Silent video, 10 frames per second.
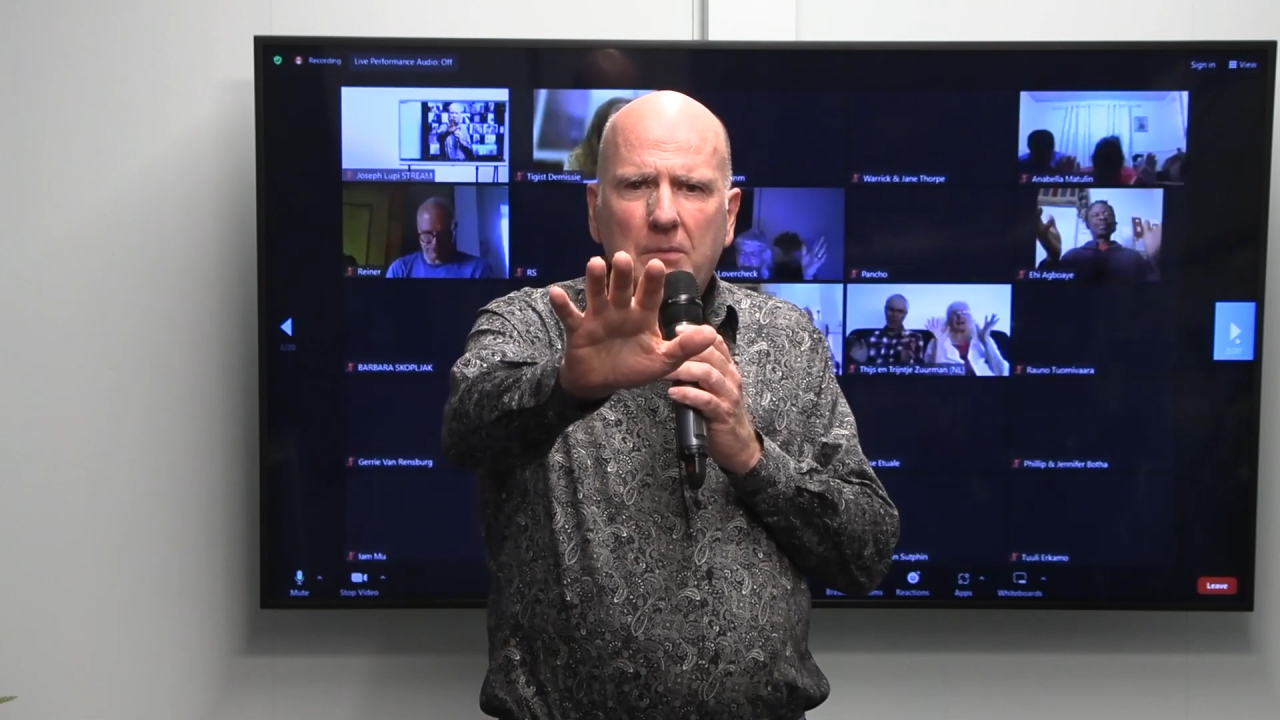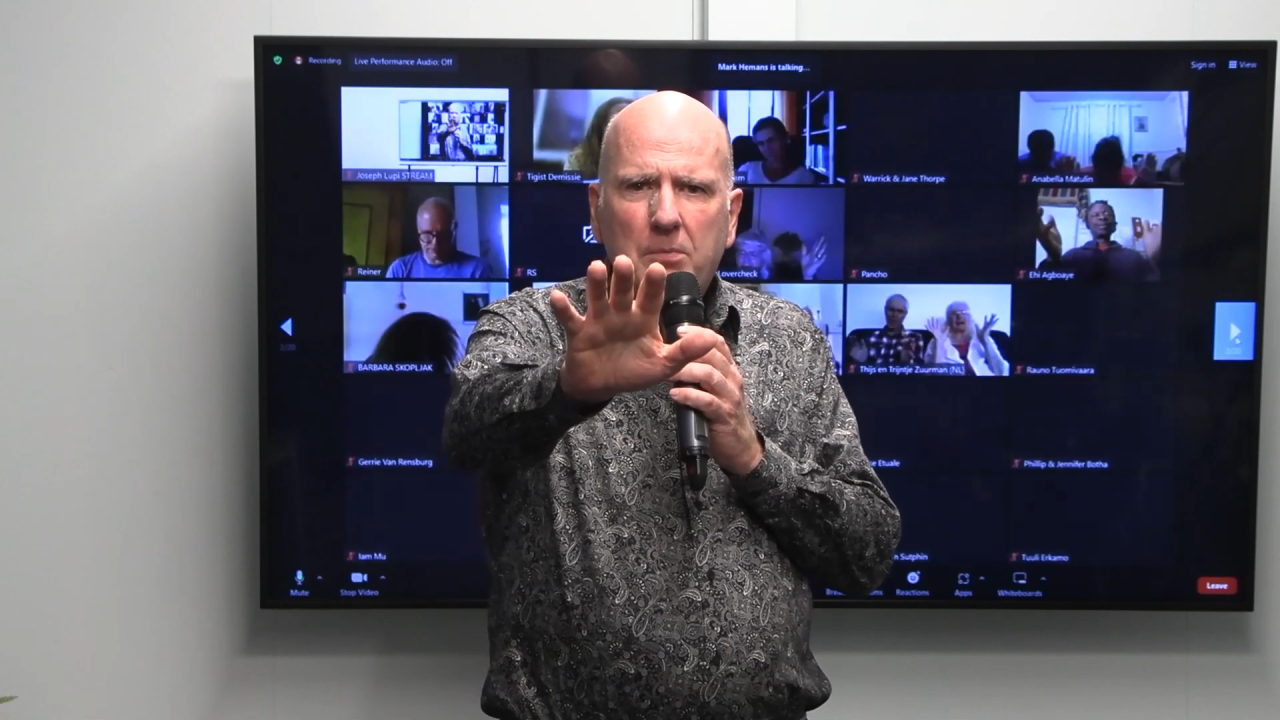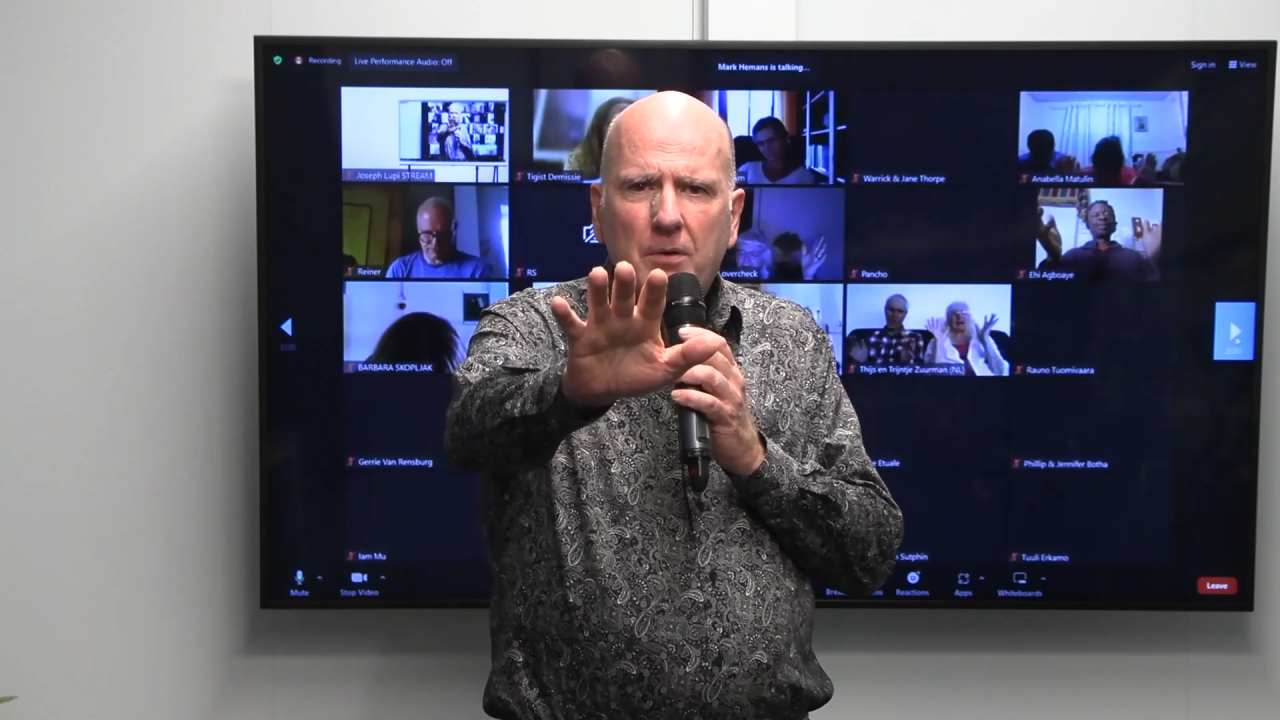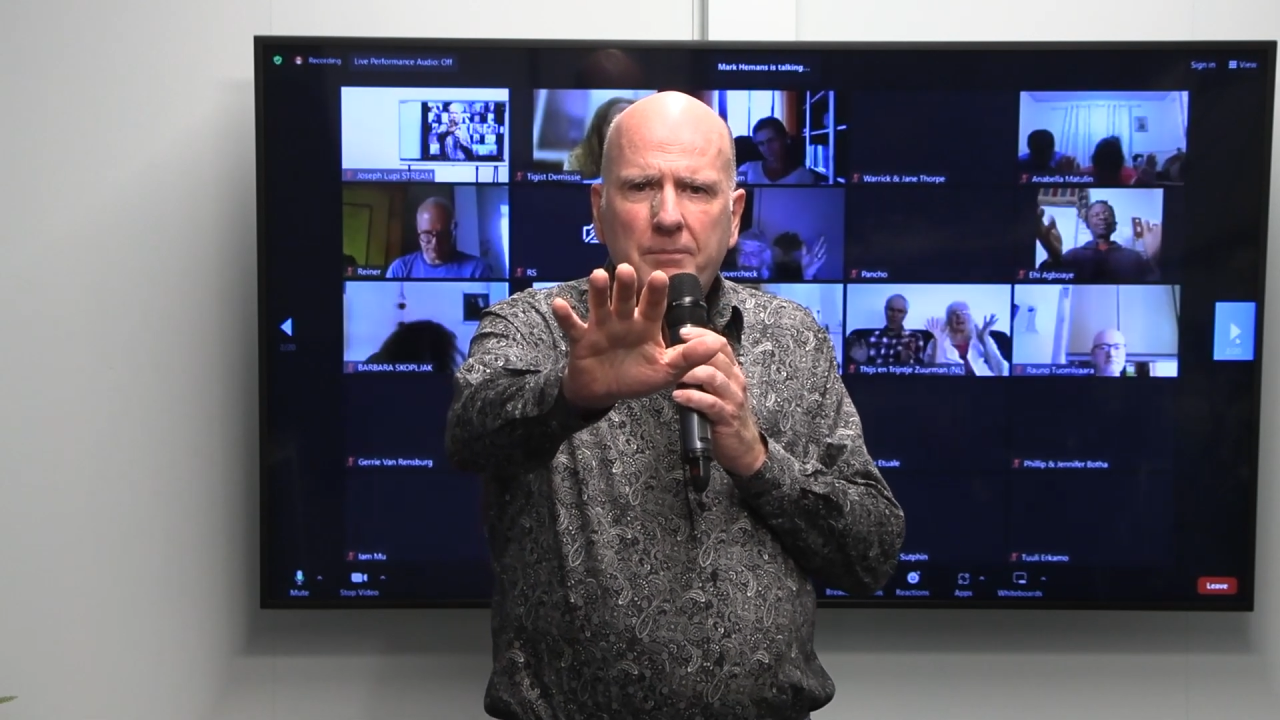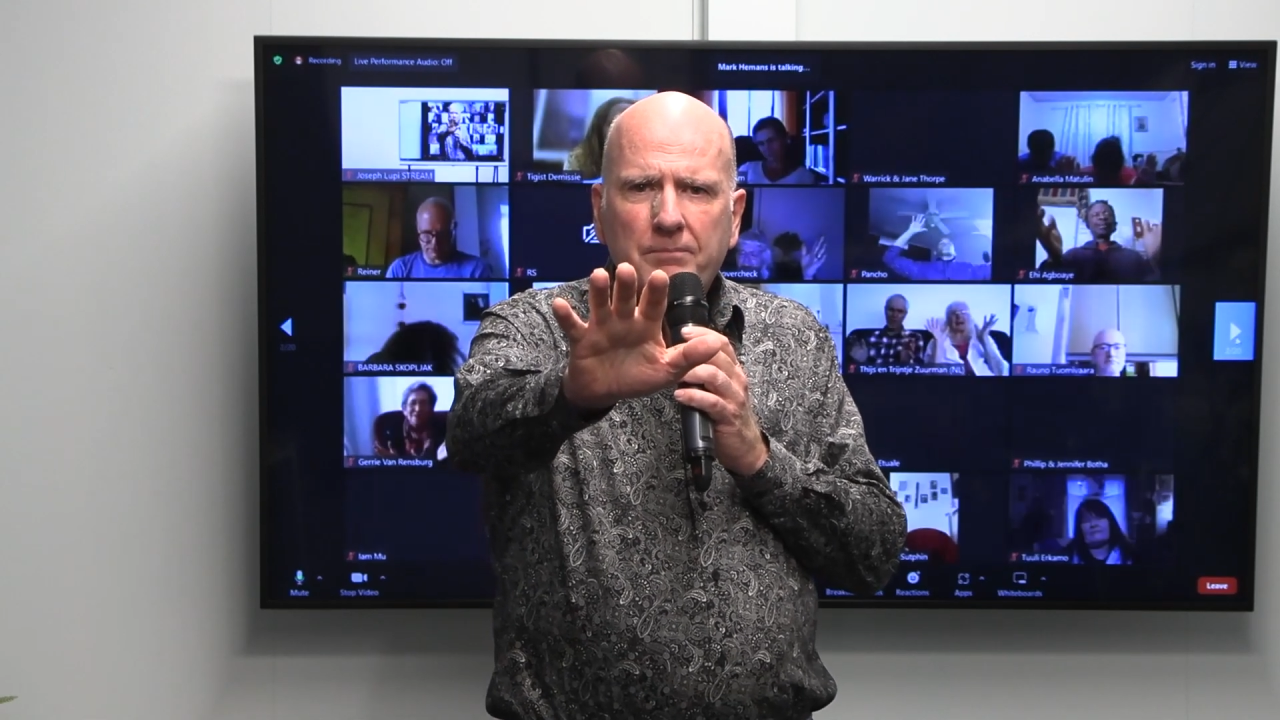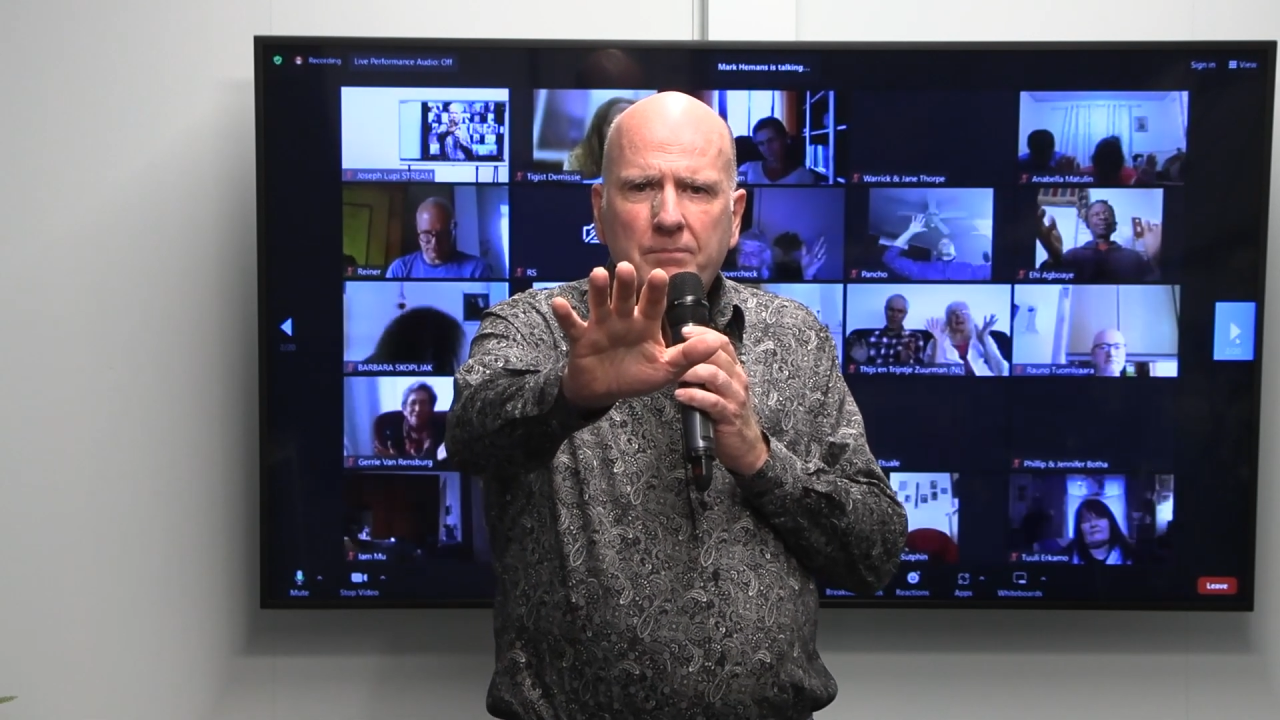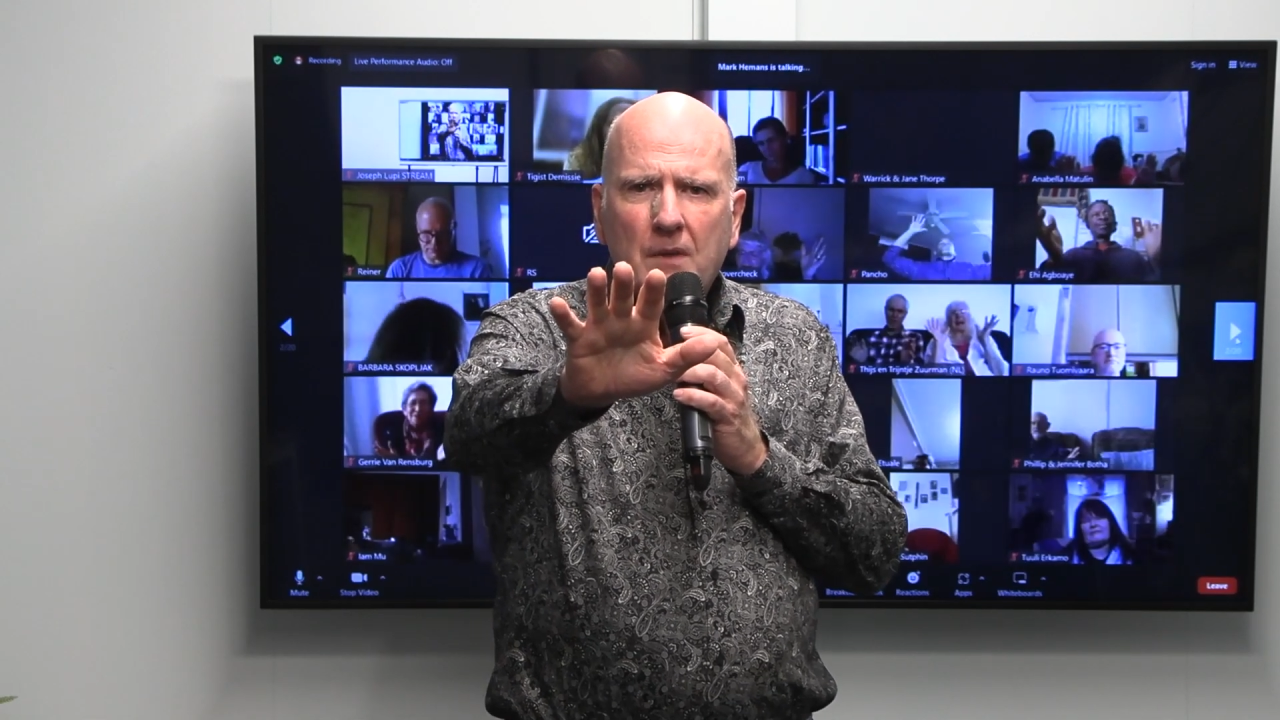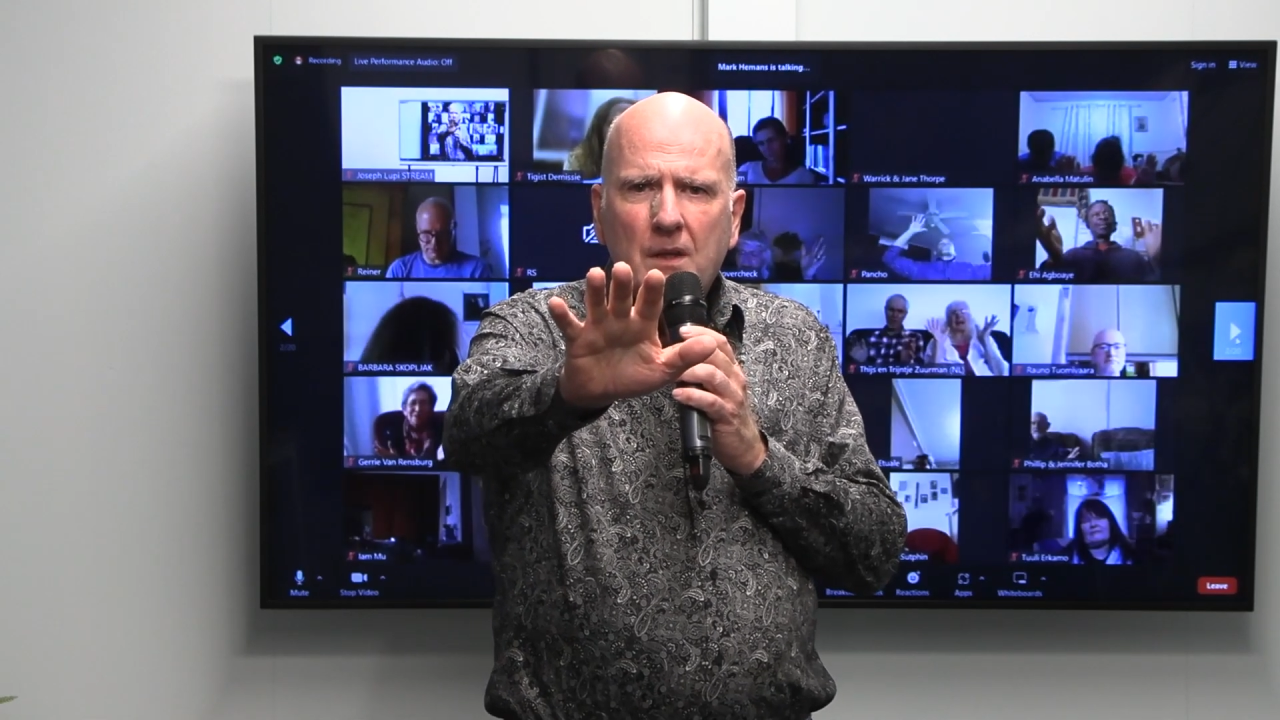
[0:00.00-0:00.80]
people.